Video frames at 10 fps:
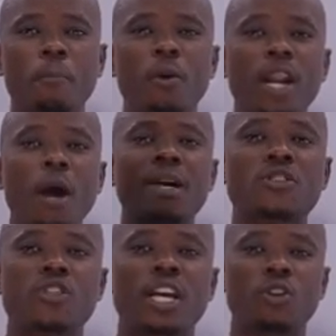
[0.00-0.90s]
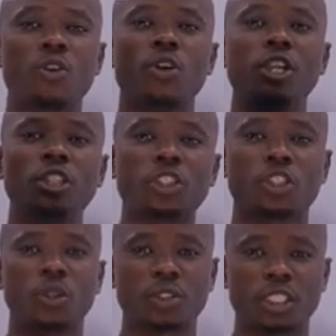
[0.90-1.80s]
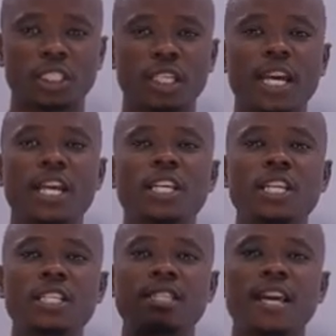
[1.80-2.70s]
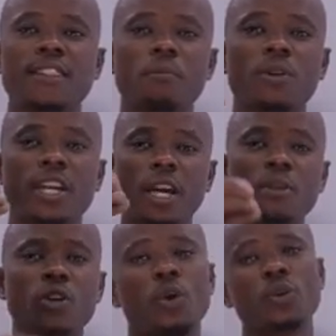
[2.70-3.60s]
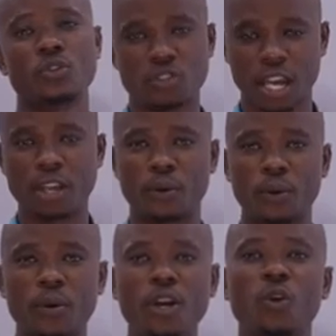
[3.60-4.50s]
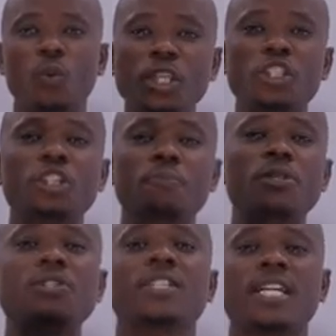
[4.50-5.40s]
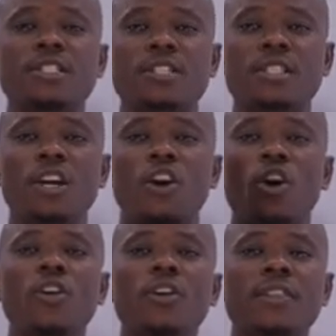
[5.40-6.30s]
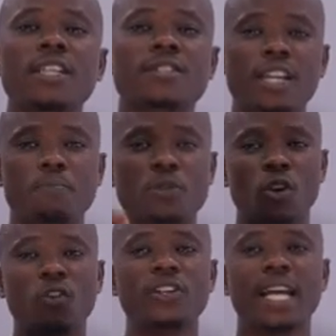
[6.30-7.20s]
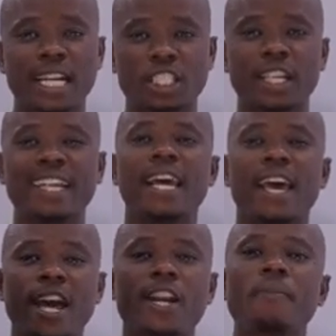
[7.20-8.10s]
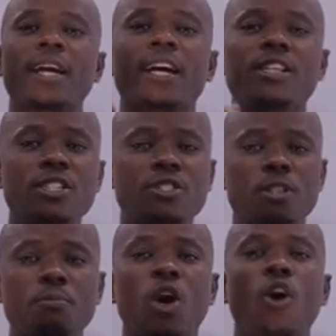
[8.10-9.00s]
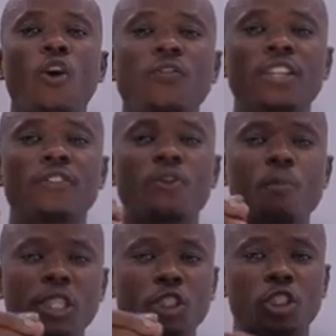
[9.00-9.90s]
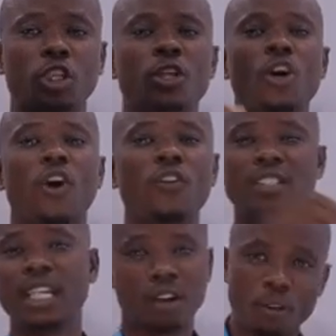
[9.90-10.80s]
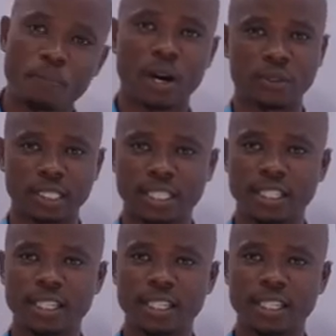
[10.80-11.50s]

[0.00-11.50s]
Born-Haber cycle, in short, is a thermochemical cycle which represents all the steps of reaction and the mechanism of the formation of the compound.